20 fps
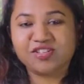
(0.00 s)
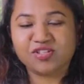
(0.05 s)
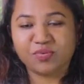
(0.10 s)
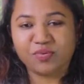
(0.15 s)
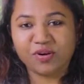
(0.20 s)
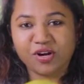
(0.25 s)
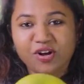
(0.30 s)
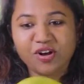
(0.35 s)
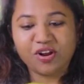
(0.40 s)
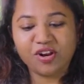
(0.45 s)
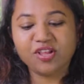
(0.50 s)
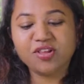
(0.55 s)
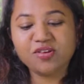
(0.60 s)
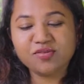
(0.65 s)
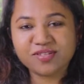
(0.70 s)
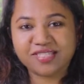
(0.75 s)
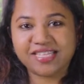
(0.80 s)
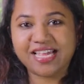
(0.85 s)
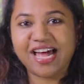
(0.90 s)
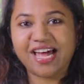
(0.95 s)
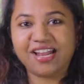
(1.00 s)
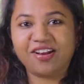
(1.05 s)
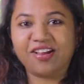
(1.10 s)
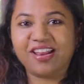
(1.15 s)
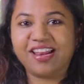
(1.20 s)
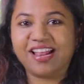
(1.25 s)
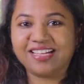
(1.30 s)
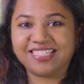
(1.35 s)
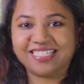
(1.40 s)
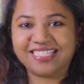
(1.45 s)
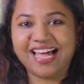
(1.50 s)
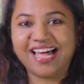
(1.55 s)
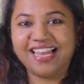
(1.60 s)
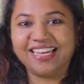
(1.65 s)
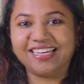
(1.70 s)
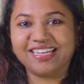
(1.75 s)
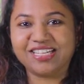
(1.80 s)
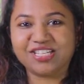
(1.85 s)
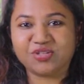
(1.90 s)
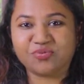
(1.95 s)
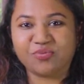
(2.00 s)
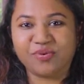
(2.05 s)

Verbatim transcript: So we're going to use that in our salad as